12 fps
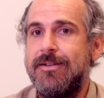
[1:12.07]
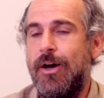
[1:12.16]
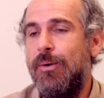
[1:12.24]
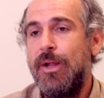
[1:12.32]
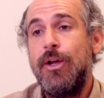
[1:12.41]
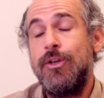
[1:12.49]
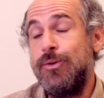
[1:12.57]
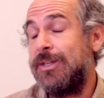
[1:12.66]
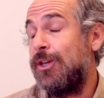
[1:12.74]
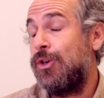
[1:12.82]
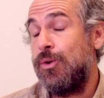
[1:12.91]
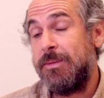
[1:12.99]
so
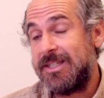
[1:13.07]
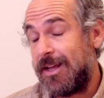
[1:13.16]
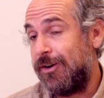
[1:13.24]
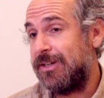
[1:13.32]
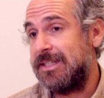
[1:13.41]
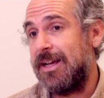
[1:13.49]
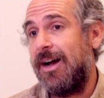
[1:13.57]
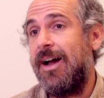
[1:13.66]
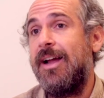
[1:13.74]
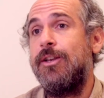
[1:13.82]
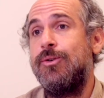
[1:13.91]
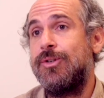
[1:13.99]
using human-centered
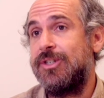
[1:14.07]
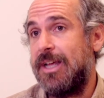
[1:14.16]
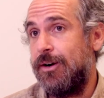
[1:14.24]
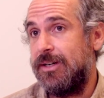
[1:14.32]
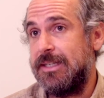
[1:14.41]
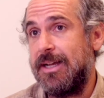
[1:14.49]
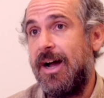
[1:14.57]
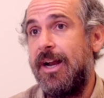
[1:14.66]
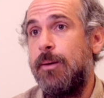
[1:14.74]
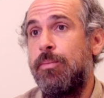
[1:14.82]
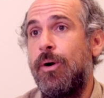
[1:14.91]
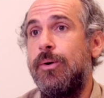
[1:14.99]
design, user-centered
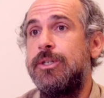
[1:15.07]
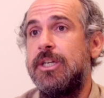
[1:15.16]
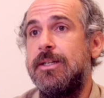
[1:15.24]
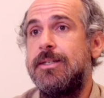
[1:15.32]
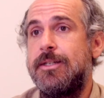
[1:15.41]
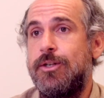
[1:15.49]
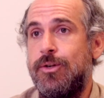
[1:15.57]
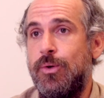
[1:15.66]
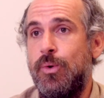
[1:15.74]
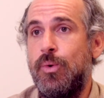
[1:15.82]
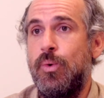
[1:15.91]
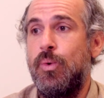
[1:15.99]
design approaches
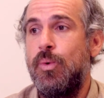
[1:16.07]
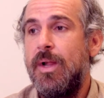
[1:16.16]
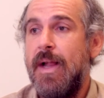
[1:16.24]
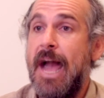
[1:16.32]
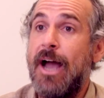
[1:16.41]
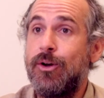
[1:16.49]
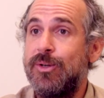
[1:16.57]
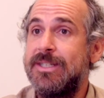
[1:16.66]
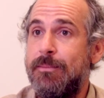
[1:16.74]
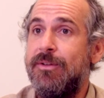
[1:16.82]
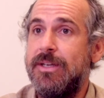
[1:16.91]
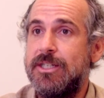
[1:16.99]
to tackle
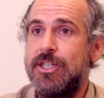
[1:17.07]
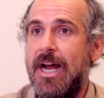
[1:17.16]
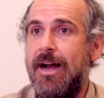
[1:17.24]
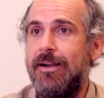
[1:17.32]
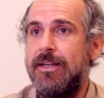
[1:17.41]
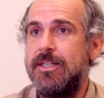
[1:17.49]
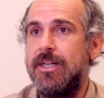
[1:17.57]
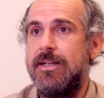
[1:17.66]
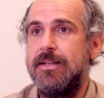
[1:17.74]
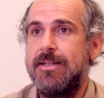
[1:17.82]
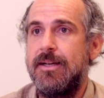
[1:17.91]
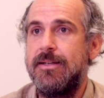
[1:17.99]
some of these
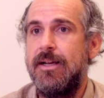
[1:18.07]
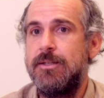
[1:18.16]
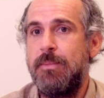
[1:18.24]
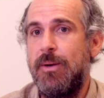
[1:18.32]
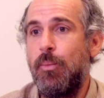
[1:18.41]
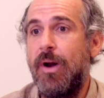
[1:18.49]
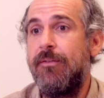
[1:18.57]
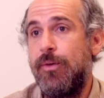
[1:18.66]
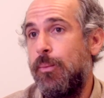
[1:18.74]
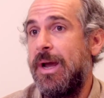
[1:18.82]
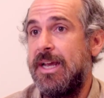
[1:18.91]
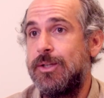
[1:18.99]
challenges has, been one of
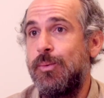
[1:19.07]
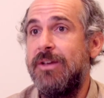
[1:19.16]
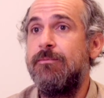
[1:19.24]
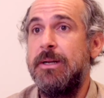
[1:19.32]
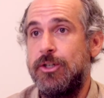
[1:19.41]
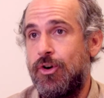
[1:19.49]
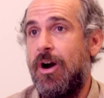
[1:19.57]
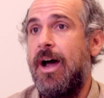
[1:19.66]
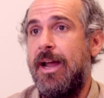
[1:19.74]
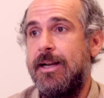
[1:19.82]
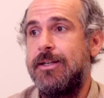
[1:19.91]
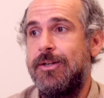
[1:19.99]
the ways we've been
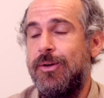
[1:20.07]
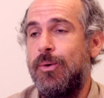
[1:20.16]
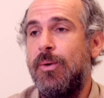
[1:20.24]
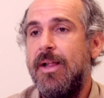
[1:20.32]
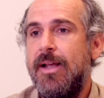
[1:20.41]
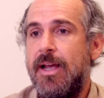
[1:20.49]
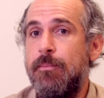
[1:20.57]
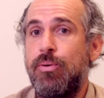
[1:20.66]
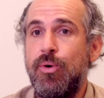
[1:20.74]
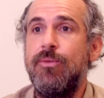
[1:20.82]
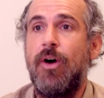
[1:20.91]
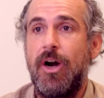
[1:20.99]
trying to
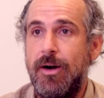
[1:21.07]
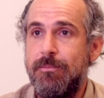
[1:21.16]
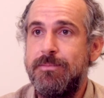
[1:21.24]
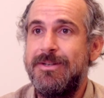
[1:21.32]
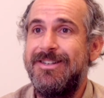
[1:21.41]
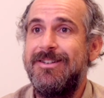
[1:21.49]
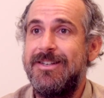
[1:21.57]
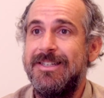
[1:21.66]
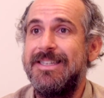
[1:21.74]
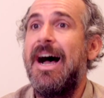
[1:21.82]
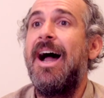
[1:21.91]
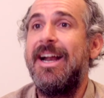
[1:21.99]
improve our
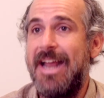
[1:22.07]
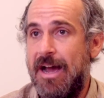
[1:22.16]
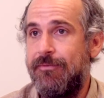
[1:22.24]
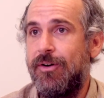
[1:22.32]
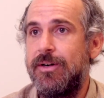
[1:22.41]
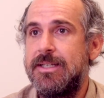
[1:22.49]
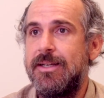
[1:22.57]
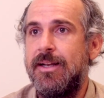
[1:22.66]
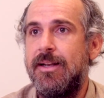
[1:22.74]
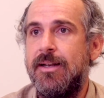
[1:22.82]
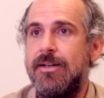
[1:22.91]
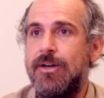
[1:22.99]
design efforts
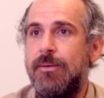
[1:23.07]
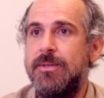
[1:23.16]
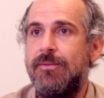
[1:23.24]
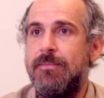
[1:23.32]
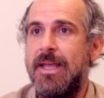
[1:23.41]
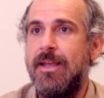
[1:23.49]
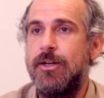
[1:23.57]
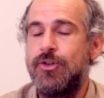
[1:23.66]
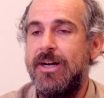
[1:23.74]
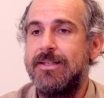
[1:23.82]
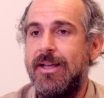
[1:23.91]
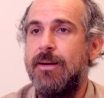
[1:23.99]
in, terms of making a
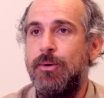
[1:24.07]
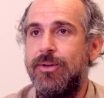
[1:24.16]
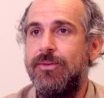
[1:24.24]
translatable